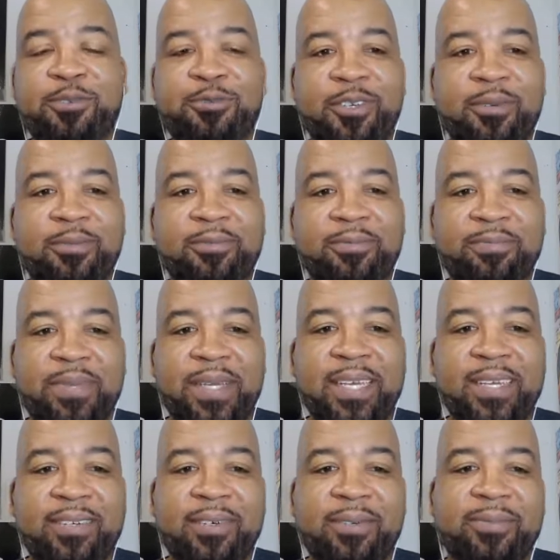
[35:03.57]
from being
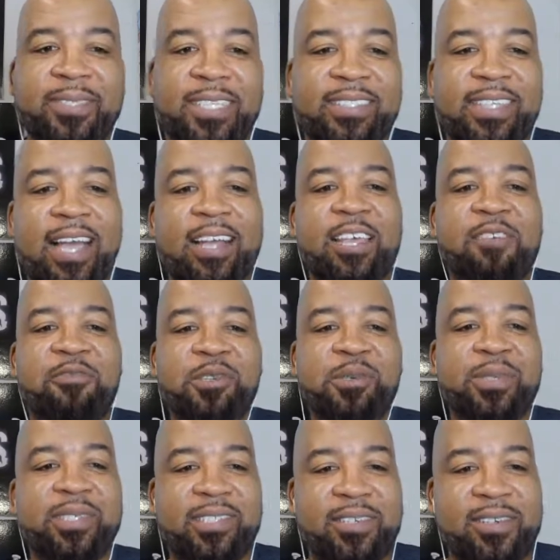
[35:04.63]
on TikTok
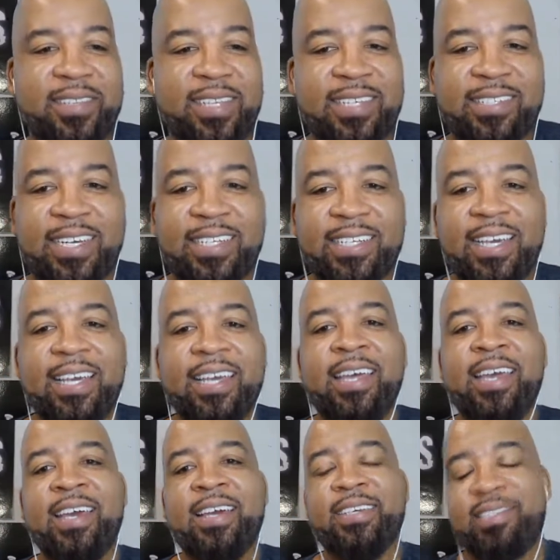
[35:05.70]
influencer and things like that.
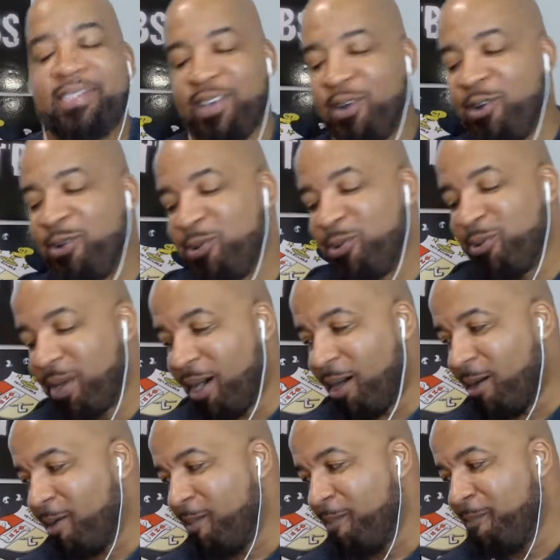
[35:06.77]
So
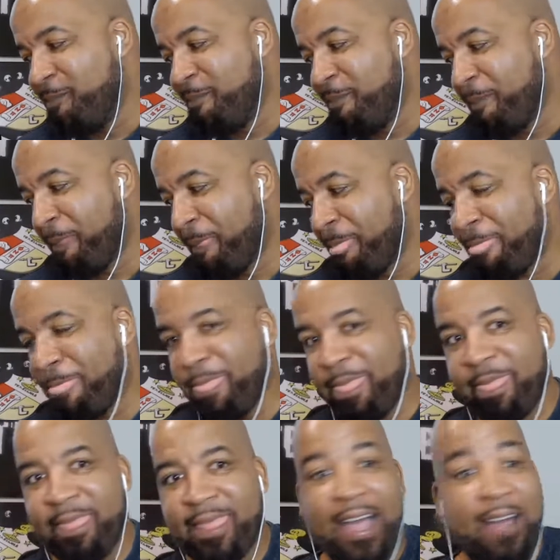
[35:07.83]

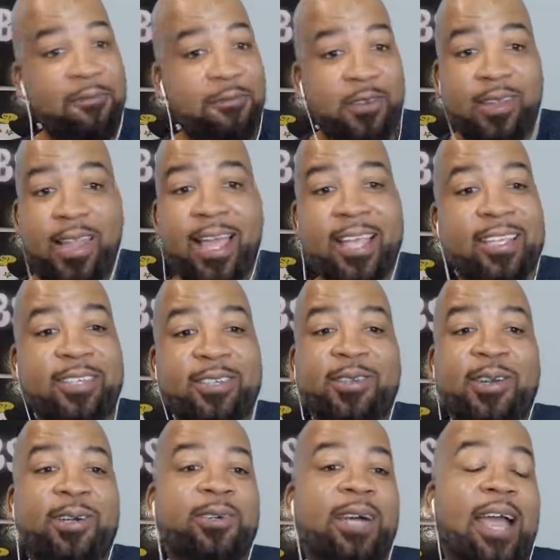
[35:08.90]
I feel like,
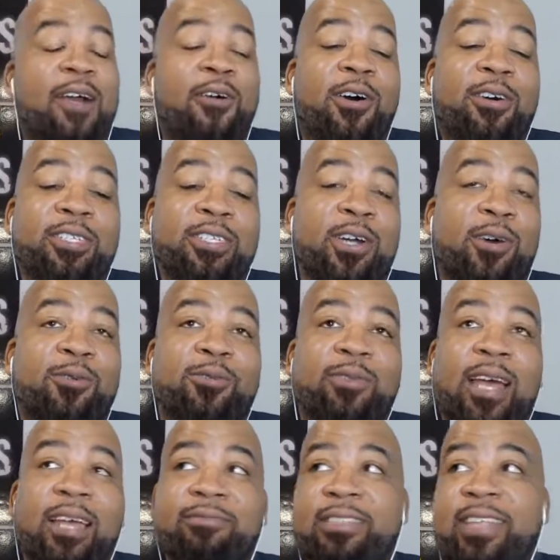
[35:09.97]

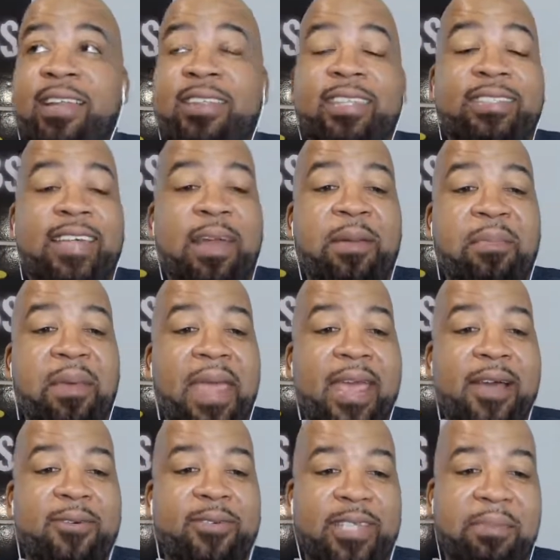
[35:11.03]
nothing's out of
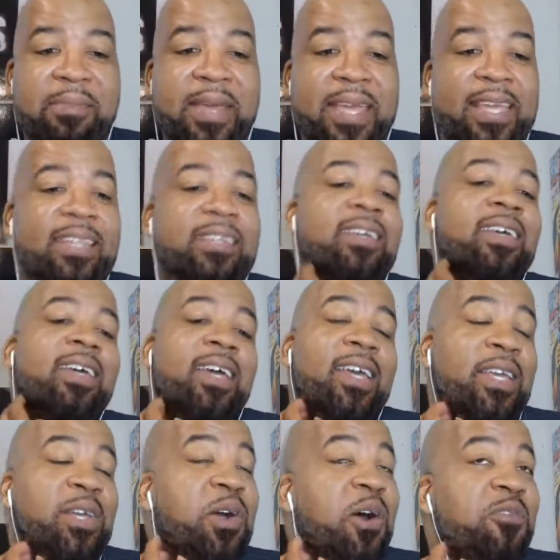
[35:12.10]
bounds. I mean,
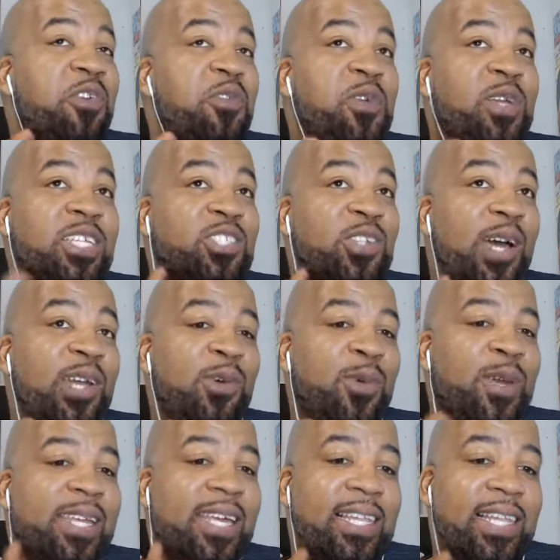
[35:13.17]
if you're really trying to
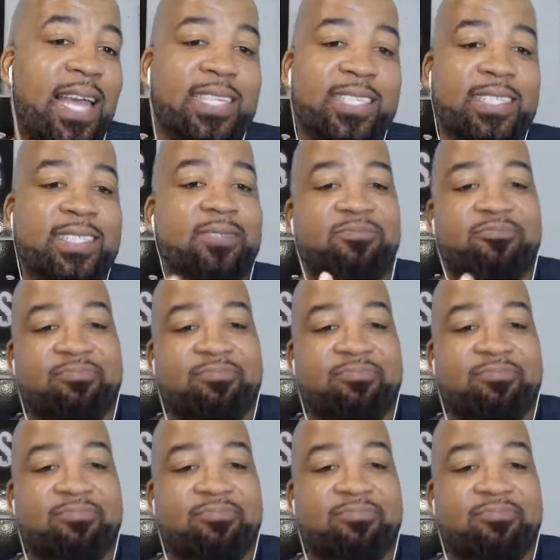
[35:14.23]
win the election,